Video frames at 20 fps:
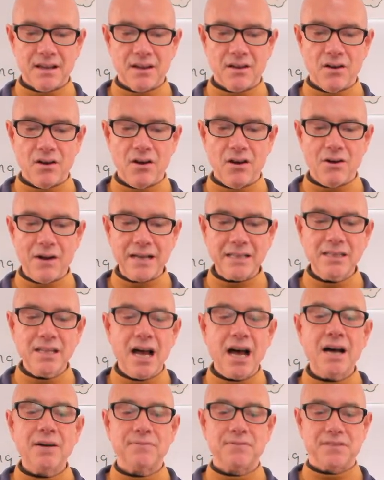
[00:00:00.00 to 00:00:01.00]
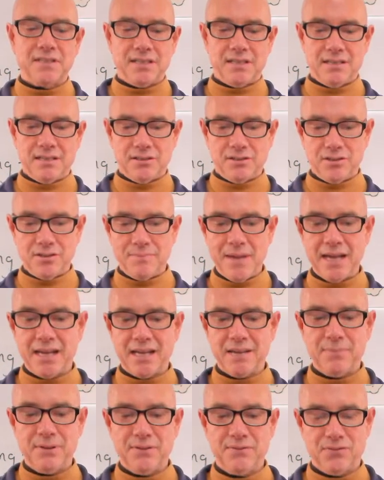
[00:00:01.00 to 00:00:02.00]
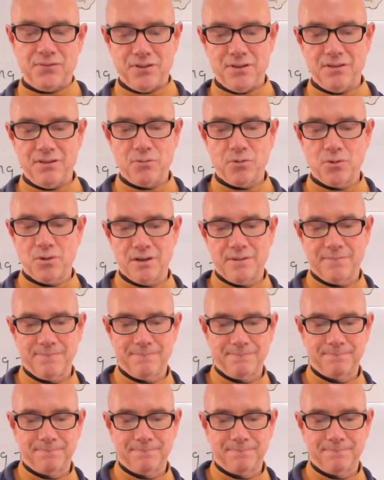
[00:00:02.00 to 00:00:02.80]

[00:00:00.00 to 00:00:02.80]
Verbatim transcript: oh, I loved to make it before the war.